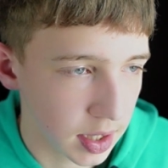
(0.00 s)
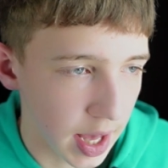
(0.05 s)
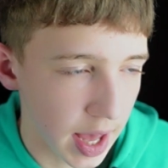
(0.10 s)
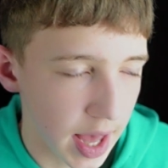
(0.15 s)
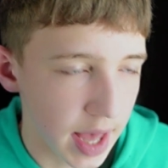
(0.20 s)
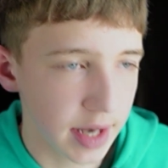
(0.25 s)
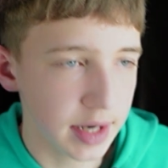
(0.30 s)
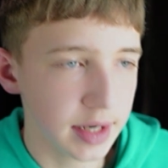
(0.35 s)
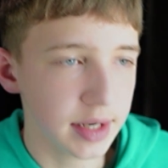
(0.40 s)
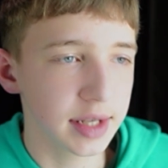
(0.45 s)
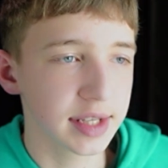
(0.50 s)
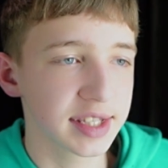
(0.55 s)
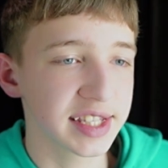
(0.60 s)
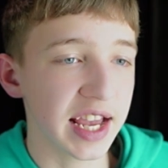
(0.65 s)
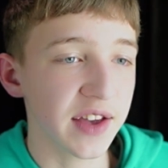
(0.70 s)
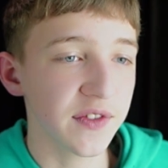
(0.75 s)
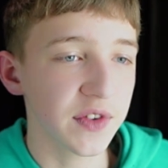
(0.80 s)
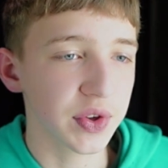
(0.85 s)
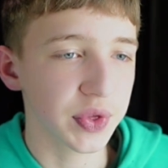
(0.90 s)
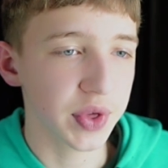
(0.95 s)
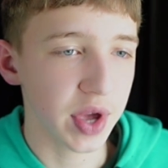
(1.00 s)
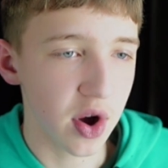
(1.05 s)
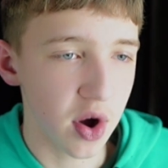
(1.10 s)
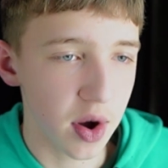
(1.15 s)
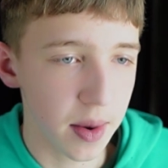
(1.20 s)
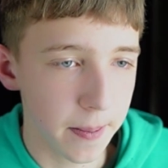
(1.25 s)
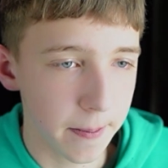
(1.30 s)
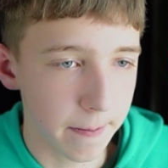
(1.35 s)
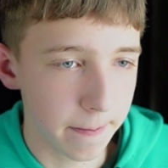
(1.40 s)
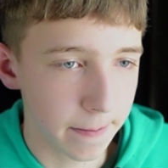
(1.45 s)
yeah, and saving
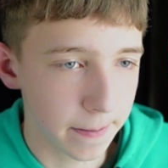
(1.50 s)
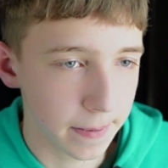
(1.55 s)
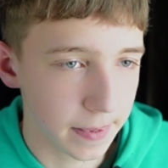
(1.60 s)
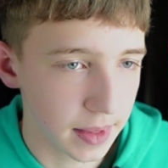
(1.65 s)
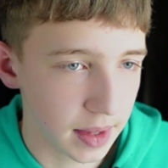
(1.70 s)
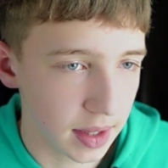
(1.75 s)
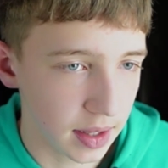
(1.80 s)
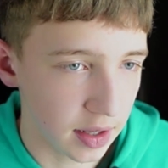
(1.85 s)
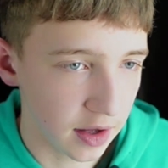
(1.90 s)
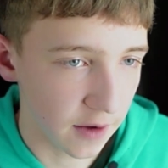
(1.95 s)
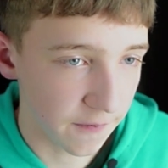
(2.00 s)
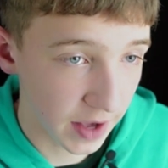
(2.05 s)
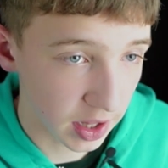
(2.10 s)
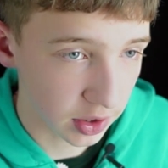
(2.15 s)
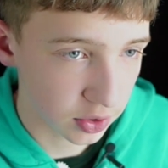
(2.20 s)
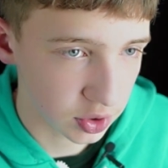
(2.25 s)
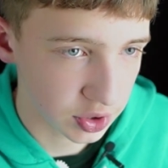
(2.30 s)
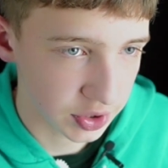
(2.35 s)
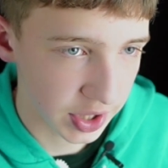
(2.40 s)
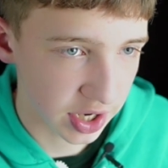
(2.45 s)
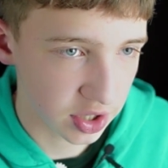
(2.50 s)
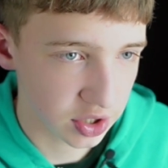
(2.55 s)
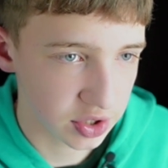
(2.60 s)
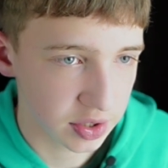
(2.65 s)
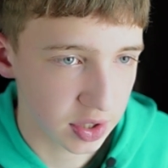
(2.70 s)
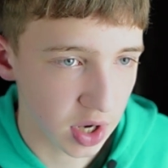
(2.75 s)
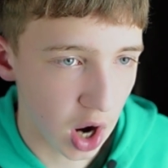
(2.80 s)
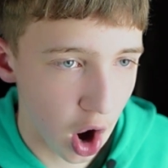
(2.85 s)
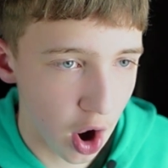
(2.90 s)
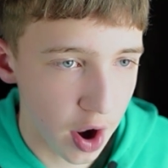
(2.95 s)
their values. That
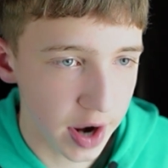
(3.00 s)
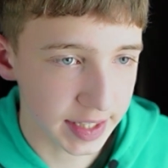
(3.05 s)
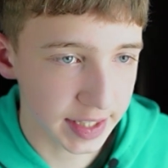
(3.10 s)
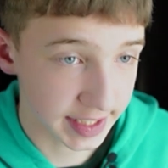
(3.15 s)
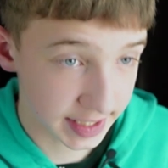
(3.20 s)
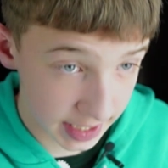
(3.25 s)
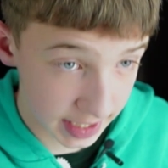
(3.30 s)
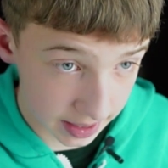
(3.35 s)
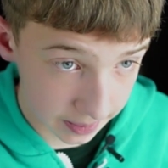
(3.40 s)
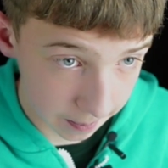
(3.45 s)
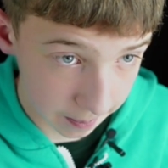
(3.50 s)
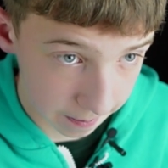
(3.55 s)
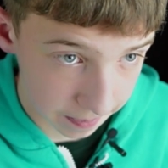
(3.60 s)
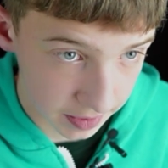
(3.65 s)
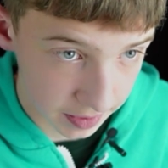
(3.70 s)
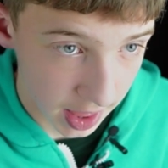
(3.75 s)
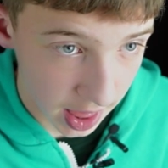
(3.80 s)
is R and C.